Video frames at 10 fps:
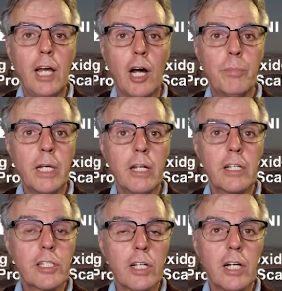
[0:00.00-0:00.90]
albeit
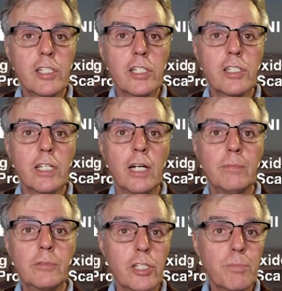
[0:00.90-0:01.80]
at sizes
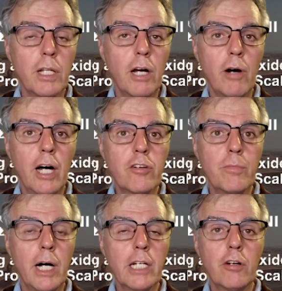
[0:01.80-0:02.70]
just below
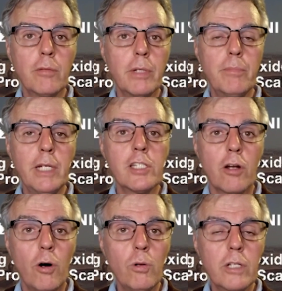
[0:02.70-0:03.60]
100 micron, but it means
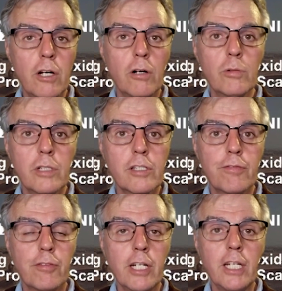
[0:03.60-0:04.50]
that all the gold is
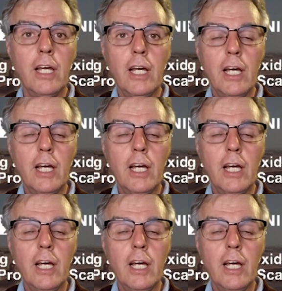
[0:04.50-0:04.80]
free.